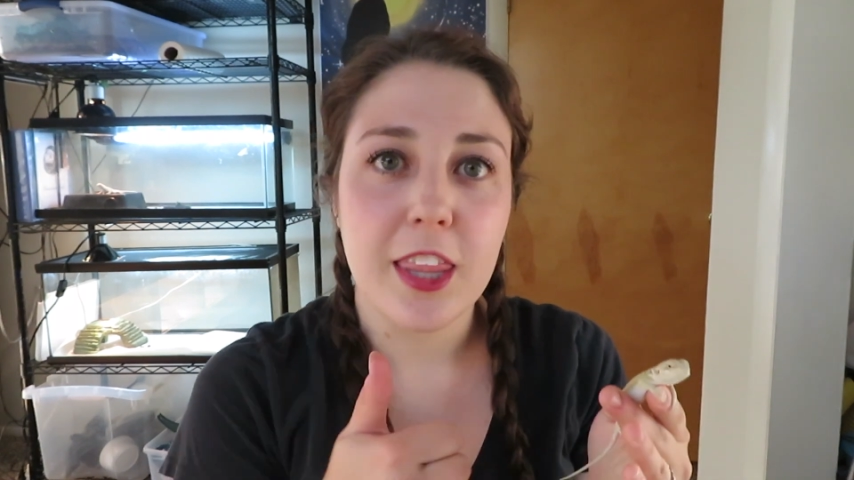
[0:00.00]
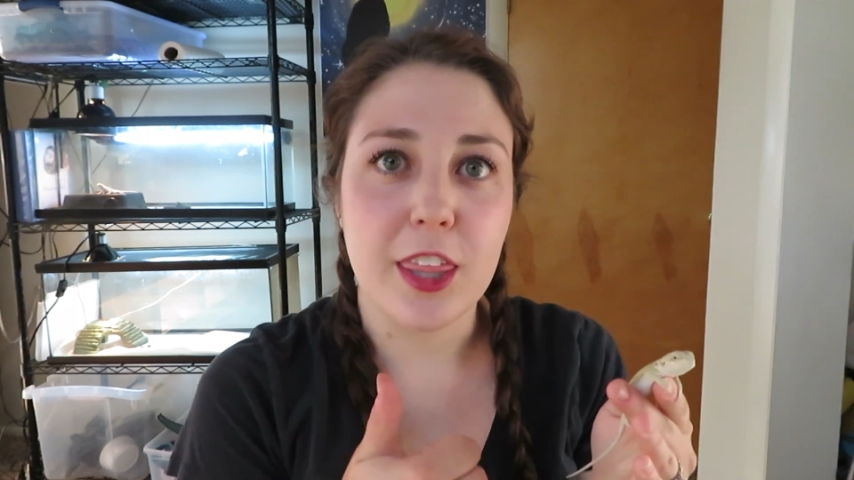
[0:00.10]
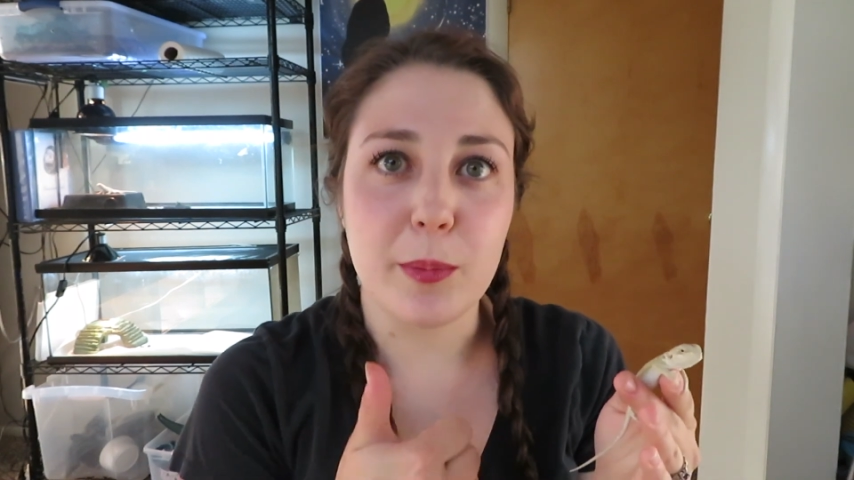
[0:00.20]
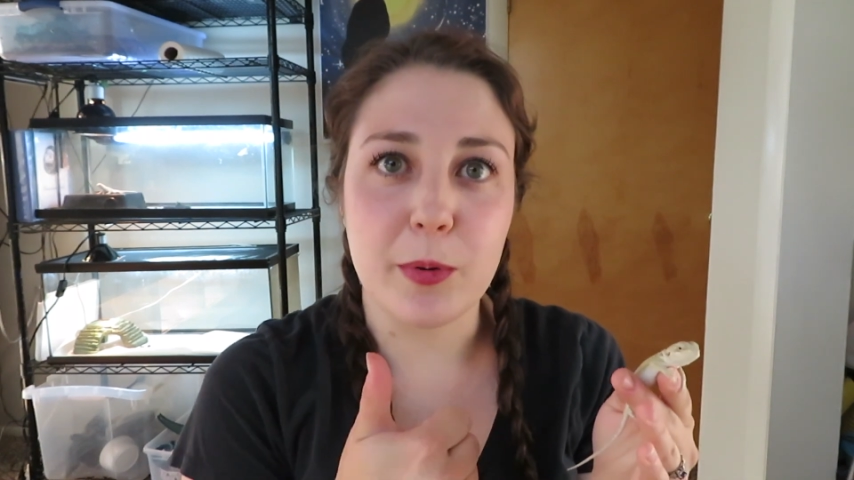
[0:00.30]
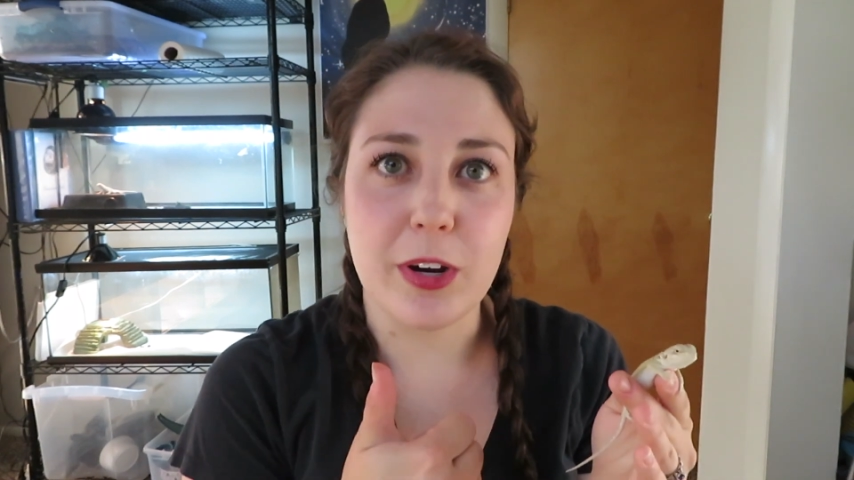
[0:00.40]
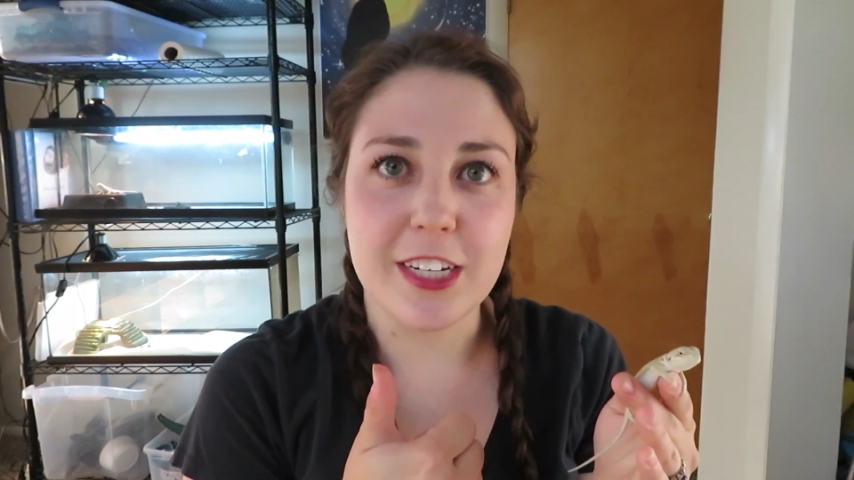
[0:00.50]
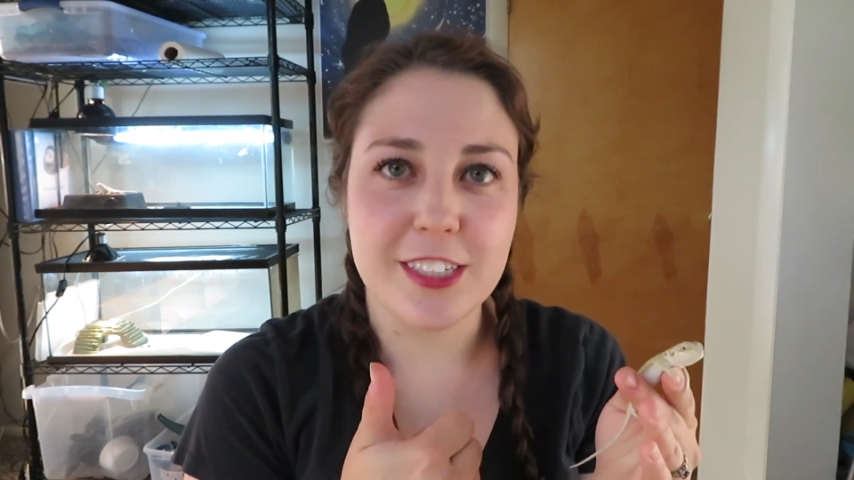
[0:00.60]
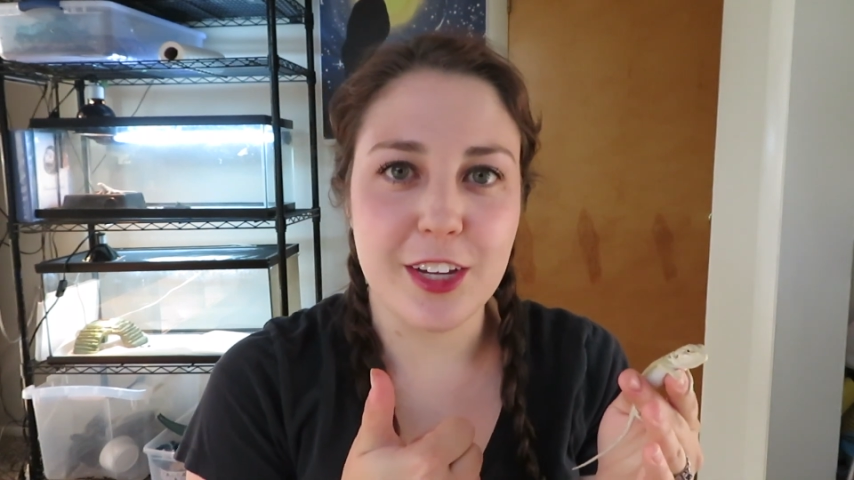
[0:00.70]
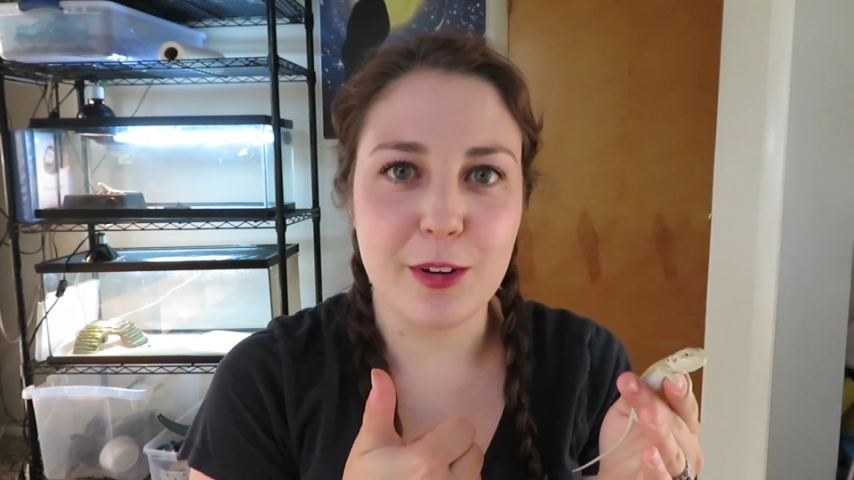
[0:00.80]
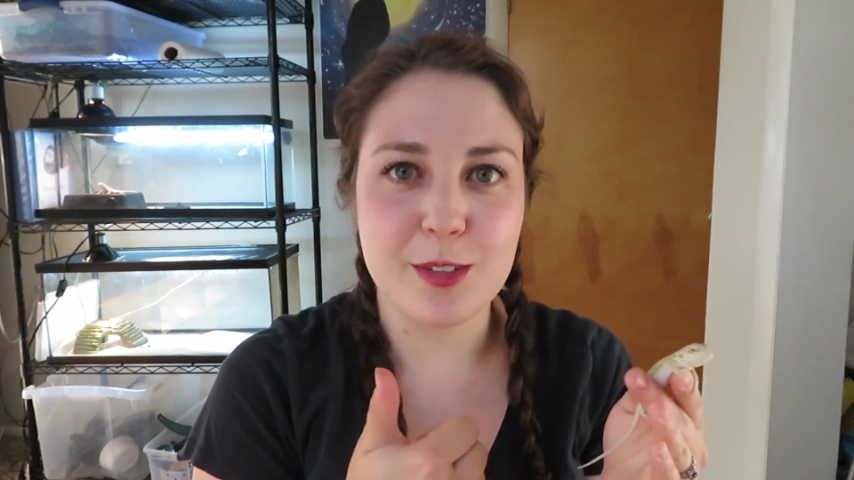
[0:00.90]
they'll be ready
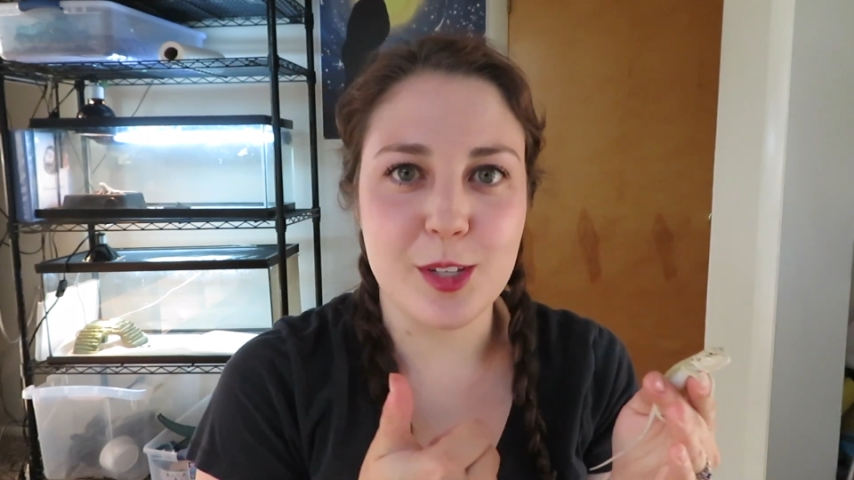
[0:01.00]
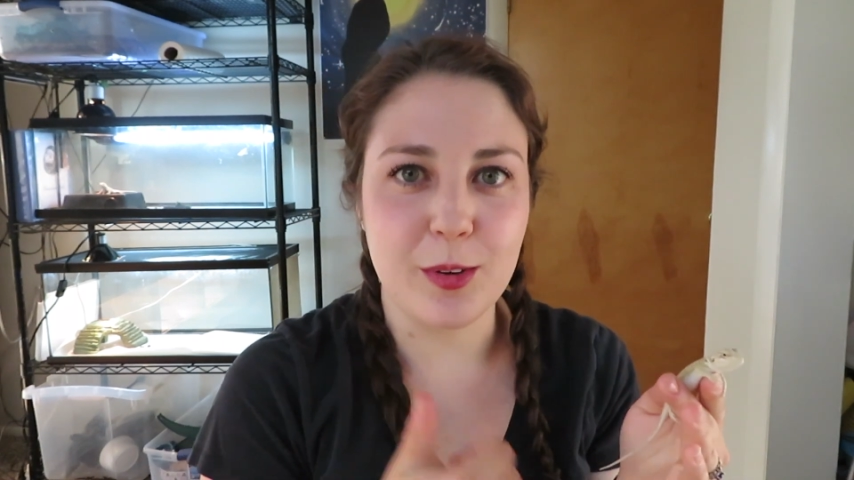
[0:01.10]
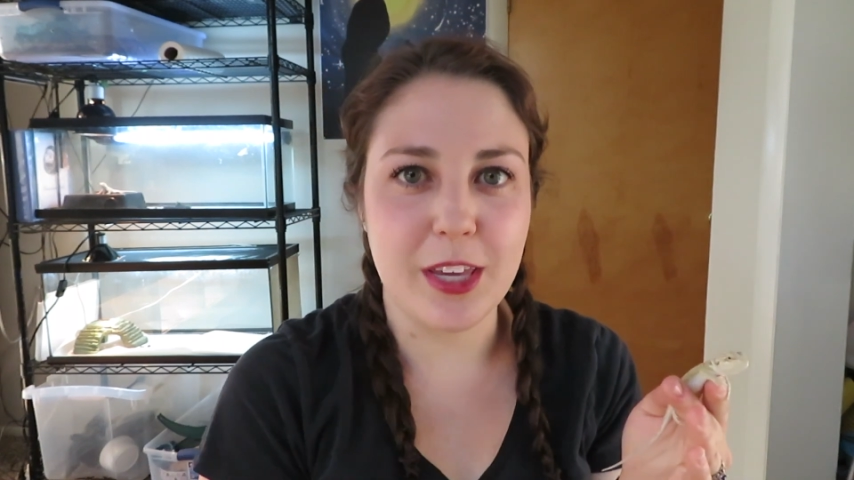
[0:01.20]
to go. So